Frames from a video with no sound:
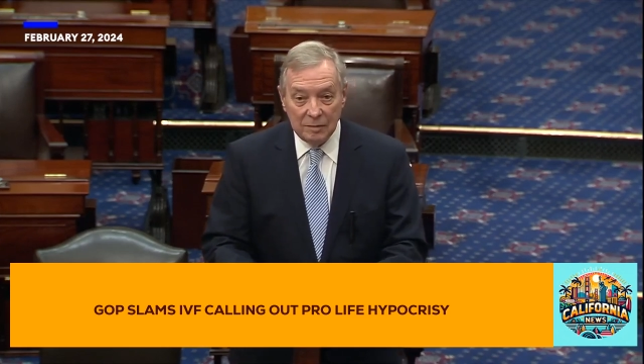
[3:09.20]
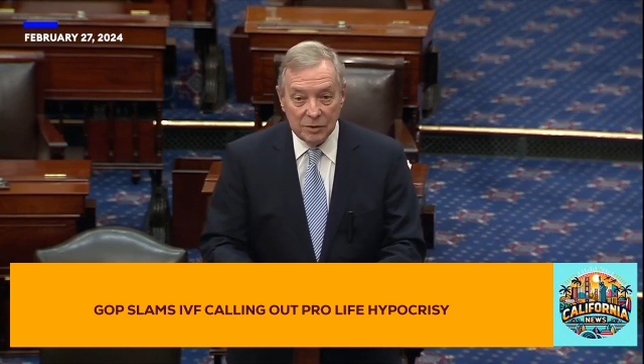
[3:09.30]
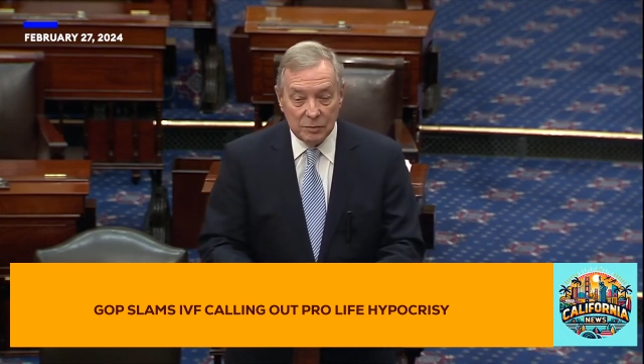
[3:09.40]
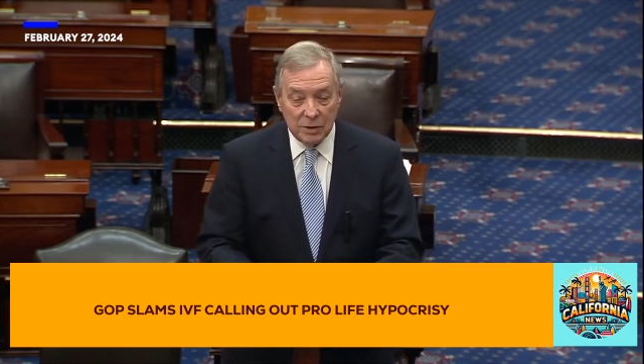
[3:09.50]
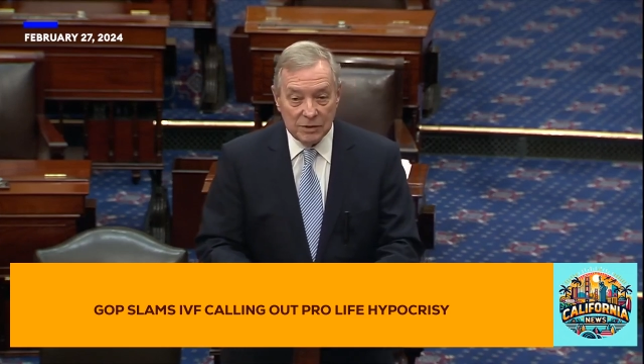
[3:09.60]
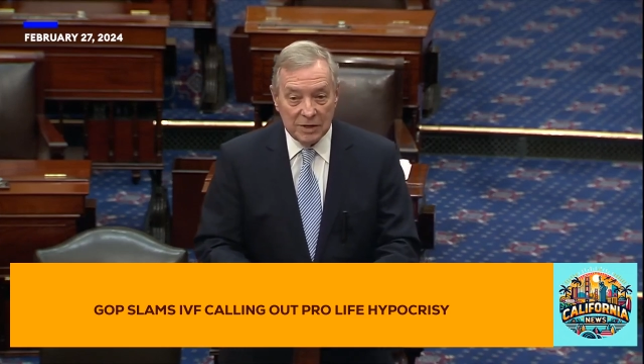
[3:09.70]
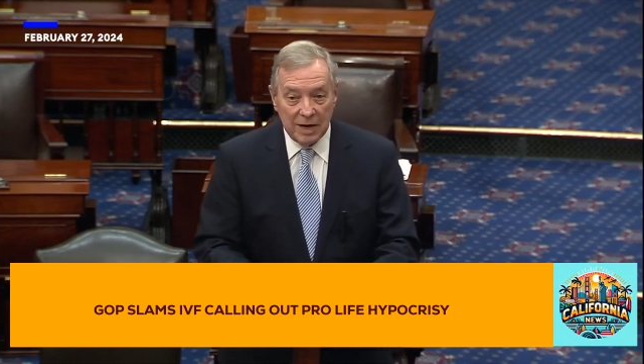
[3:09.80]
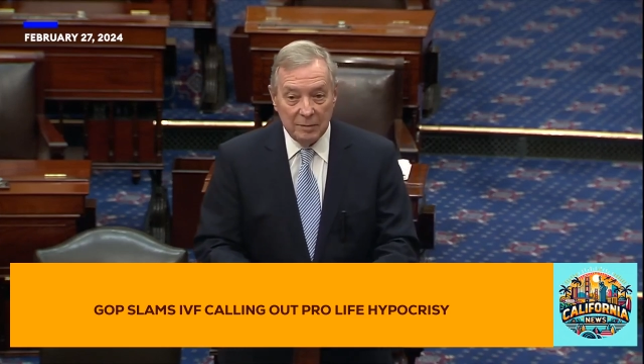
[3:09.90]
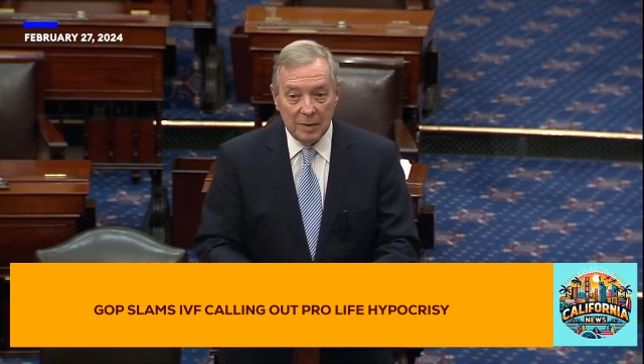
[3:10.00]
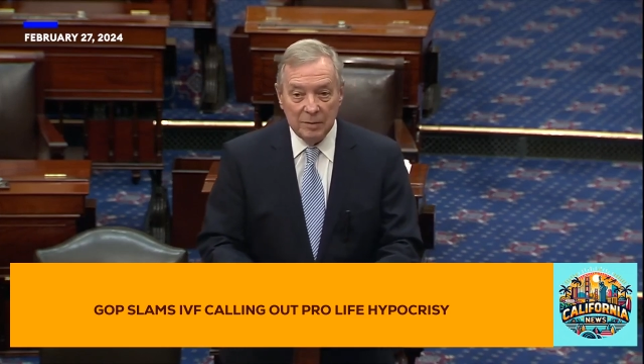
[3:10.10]
Mr. President,
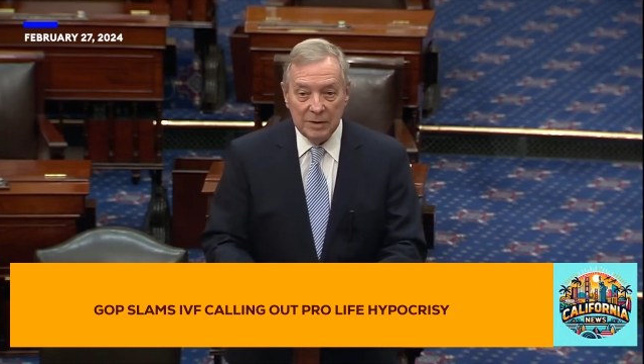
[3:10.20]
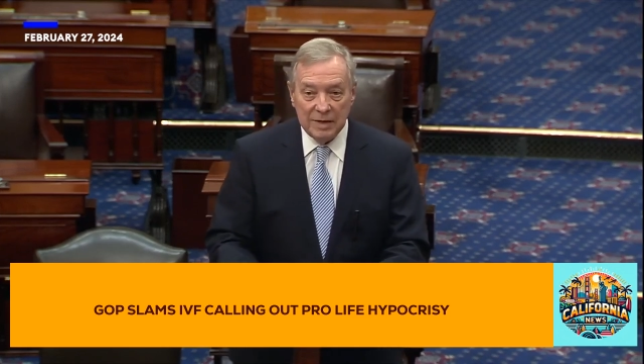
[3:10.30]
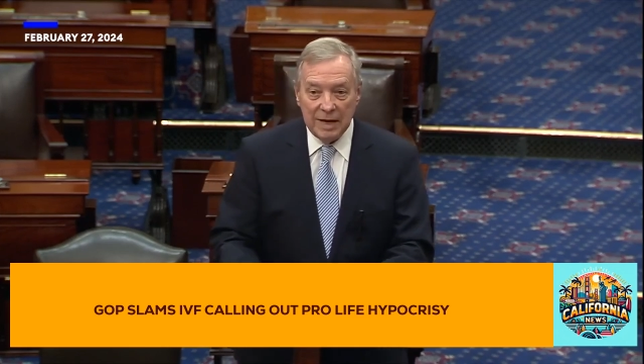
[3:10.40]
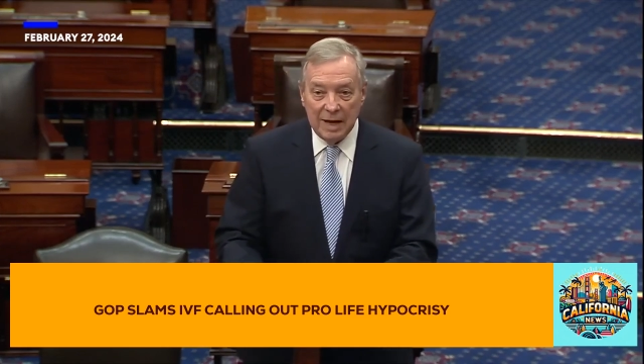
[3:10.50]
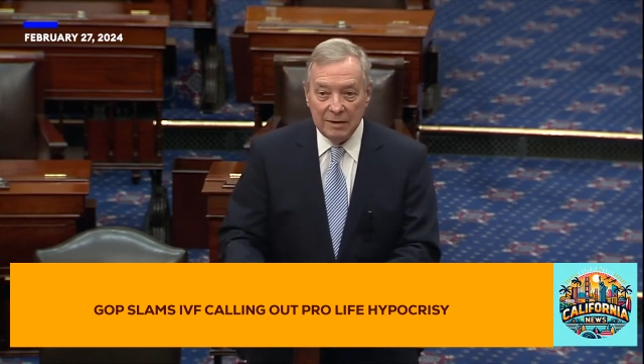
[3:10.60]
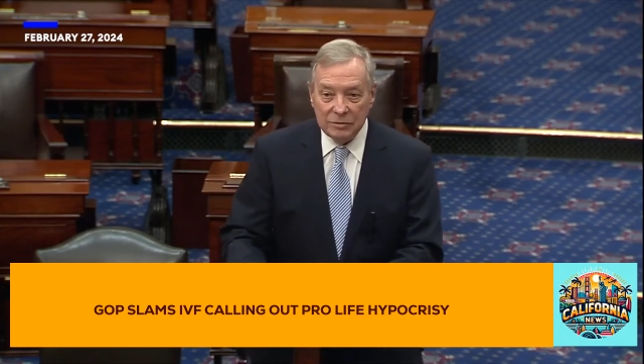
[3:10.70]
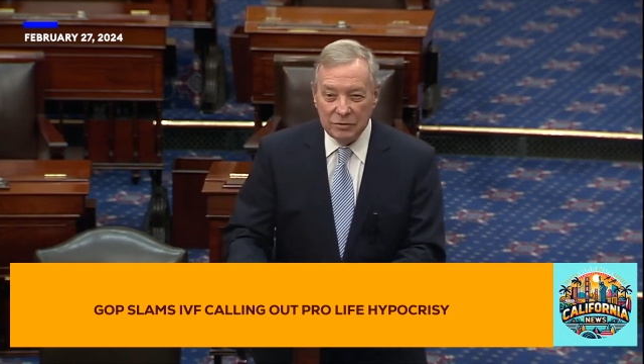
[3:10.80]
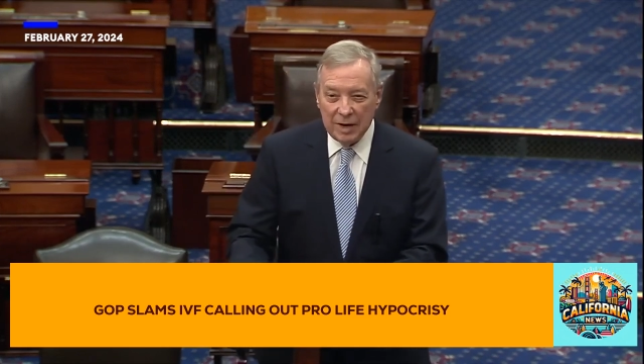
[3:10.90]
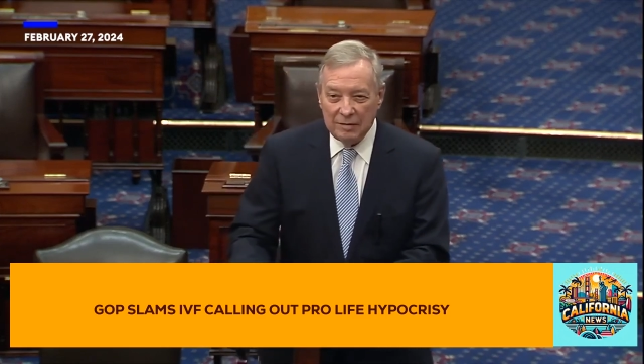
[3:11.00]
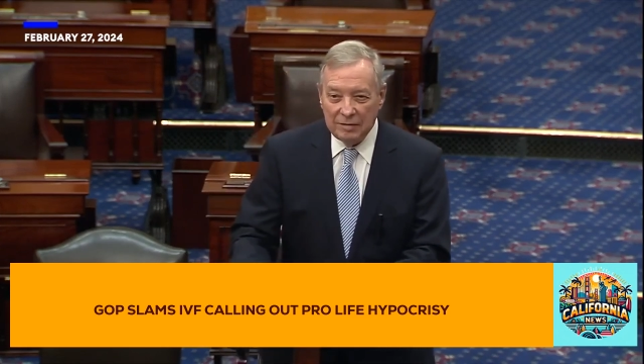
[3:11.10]
I remember the day I was
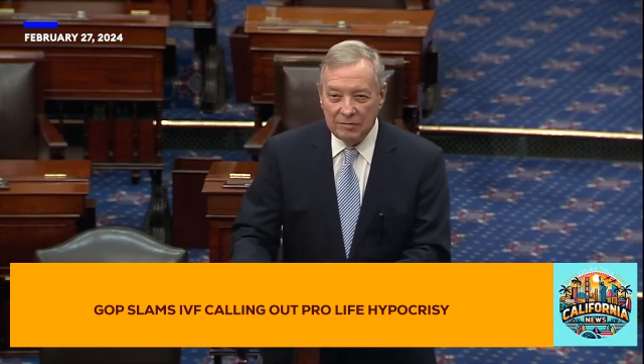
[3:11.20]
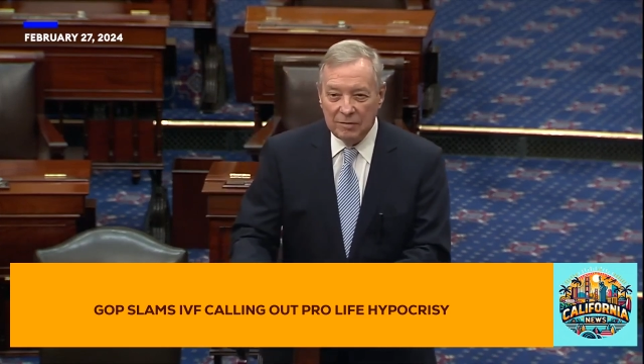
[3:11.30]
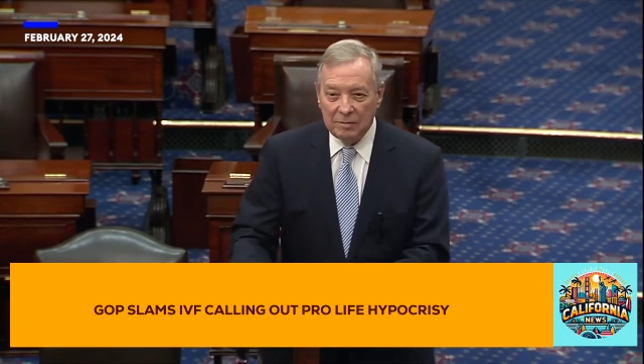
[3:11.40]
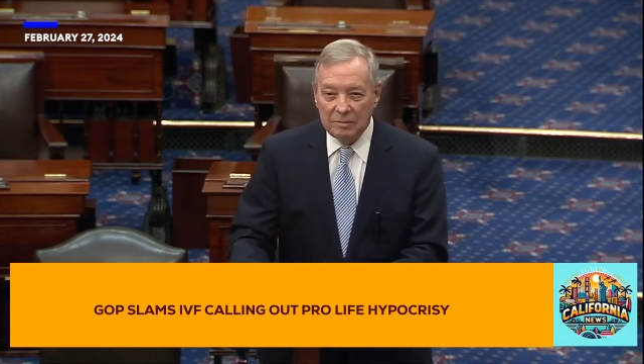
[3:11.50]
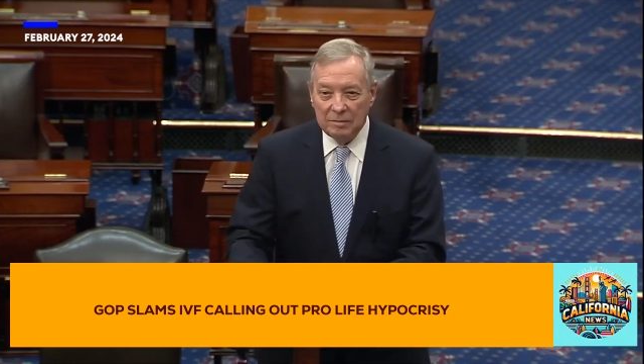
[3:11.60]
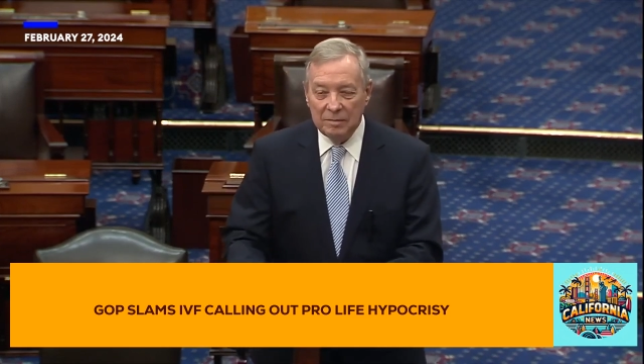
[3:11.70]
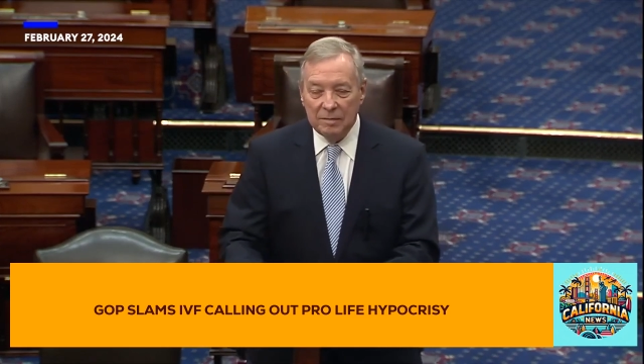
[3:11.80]
driving from